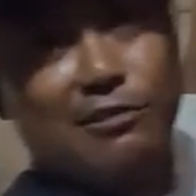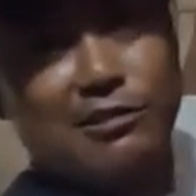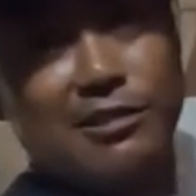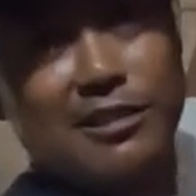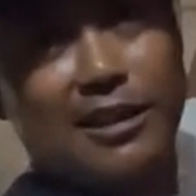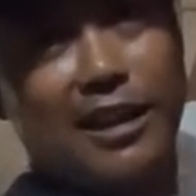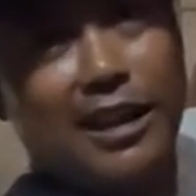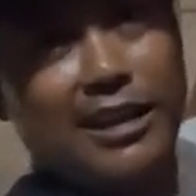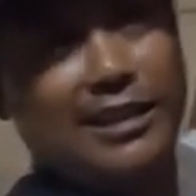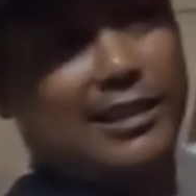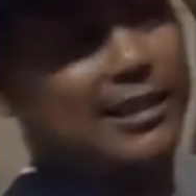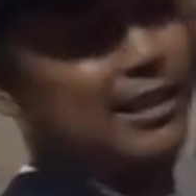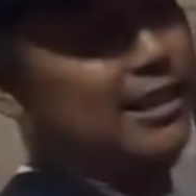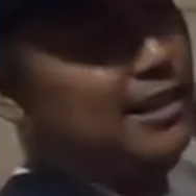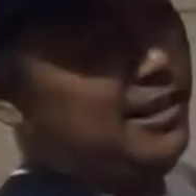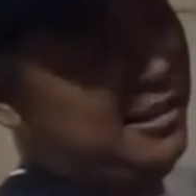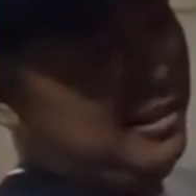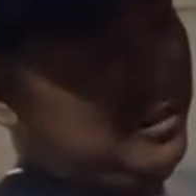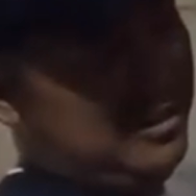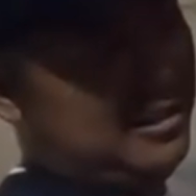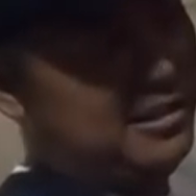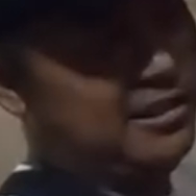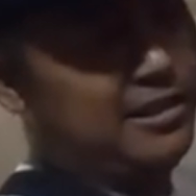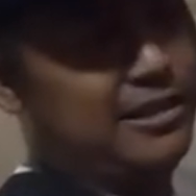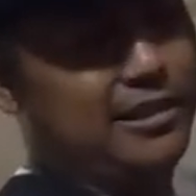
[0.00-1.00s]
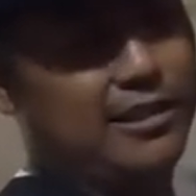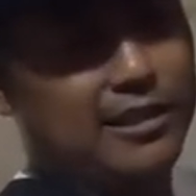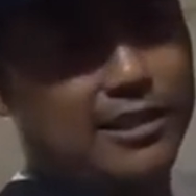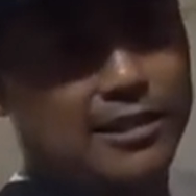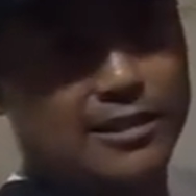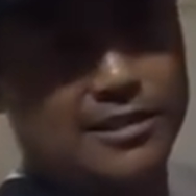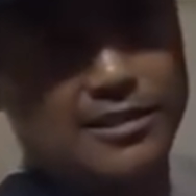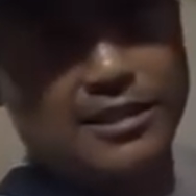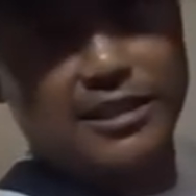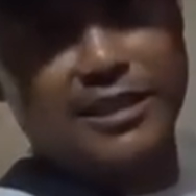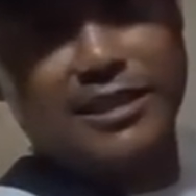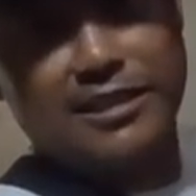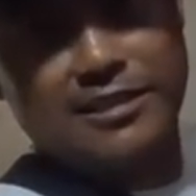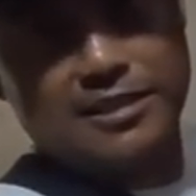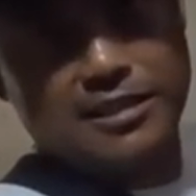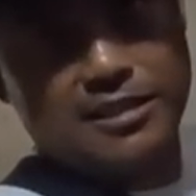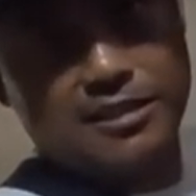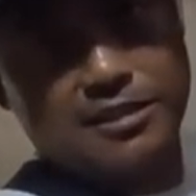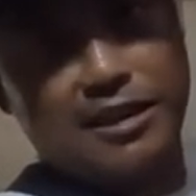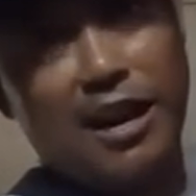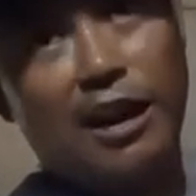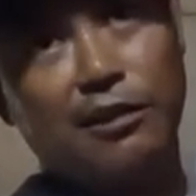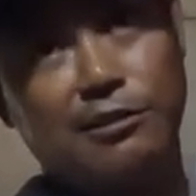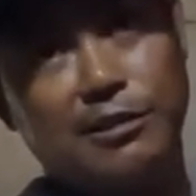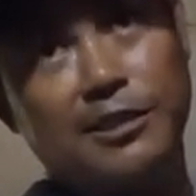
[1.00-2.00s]
outside, she is her
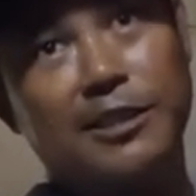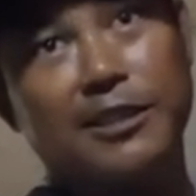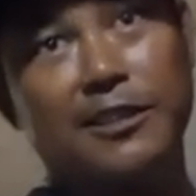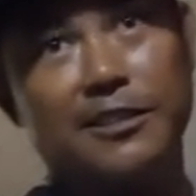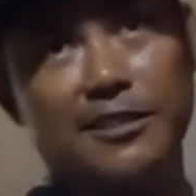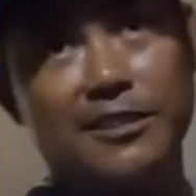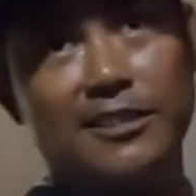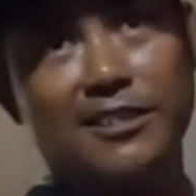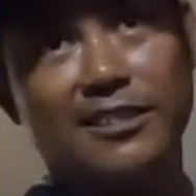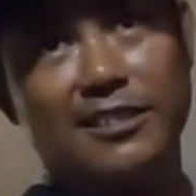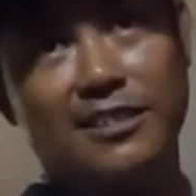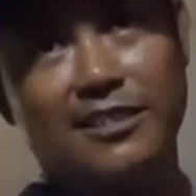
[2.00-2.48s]
daughter.